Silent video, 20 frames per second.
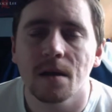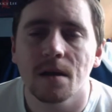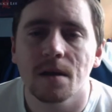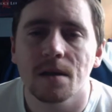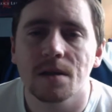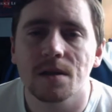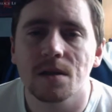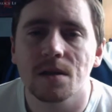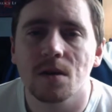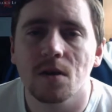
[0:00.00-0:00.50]

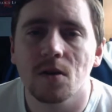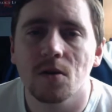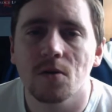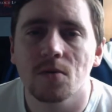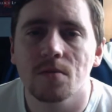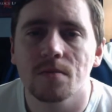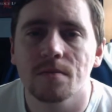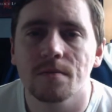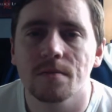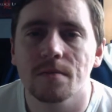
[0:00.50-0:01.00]
so
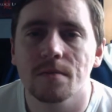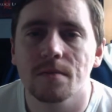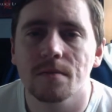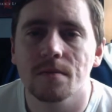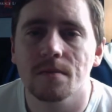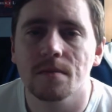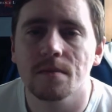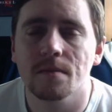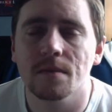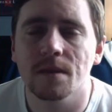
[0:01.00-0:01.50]

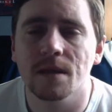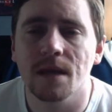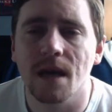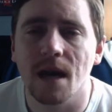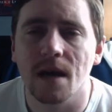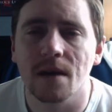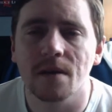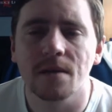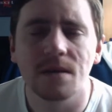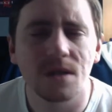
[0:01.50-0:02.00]

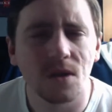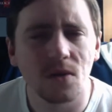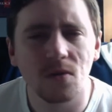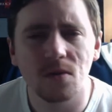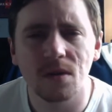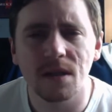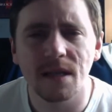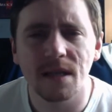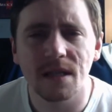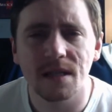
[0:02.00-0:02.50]
yeah, so
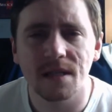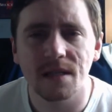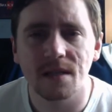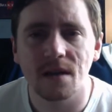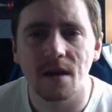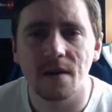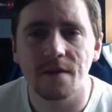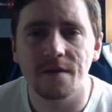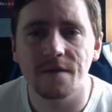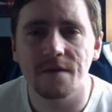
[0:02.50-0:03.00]
little
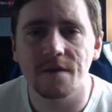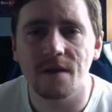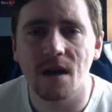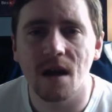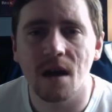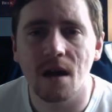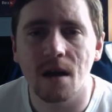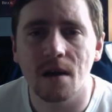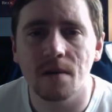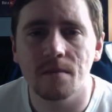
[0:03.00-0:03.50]
stuff.
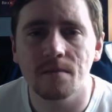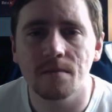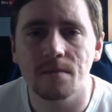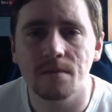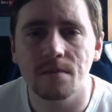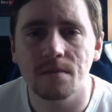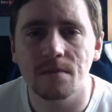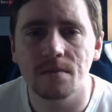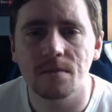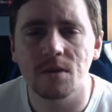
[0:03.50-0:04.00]
Um,
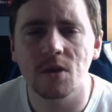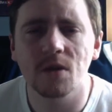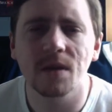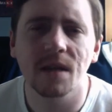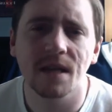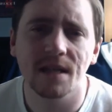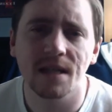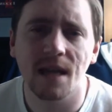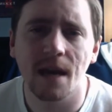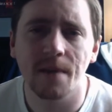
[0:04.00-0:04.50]
good
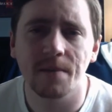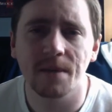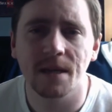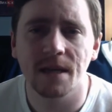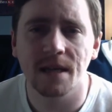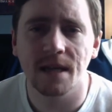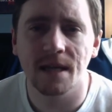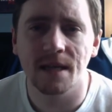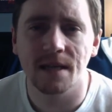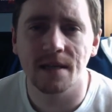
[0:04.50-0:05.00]
things
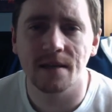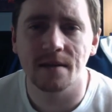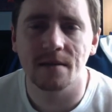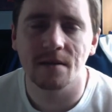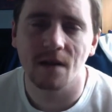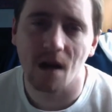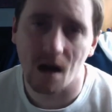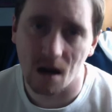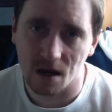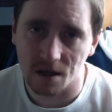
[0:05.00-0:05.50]
happening in
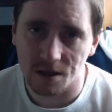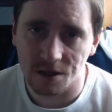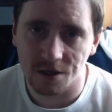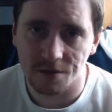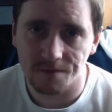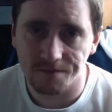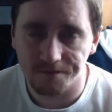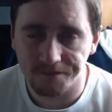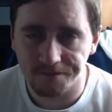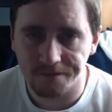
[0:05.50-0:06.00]

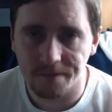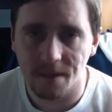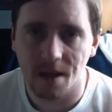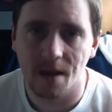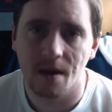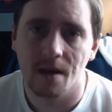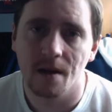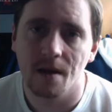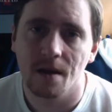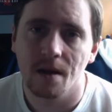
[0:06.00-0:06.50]
college.
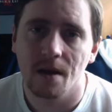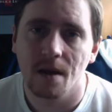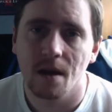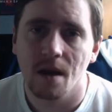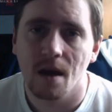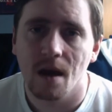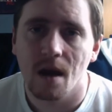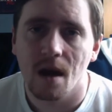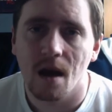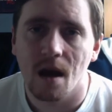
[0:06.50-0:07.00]

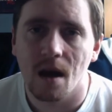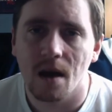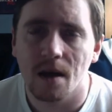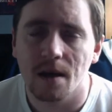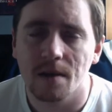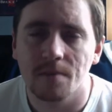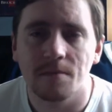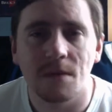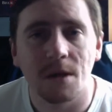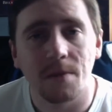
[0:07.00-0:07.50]

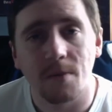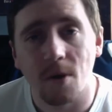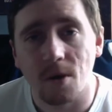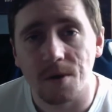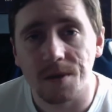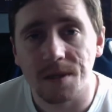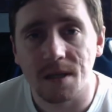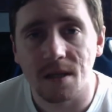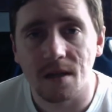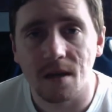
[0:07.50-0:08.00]
Uh, my
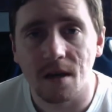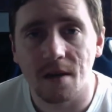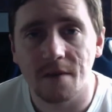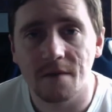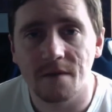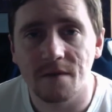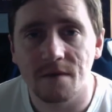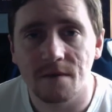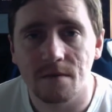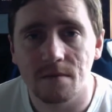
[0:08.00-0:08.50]
personal
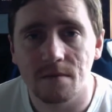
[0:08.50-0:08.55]
life,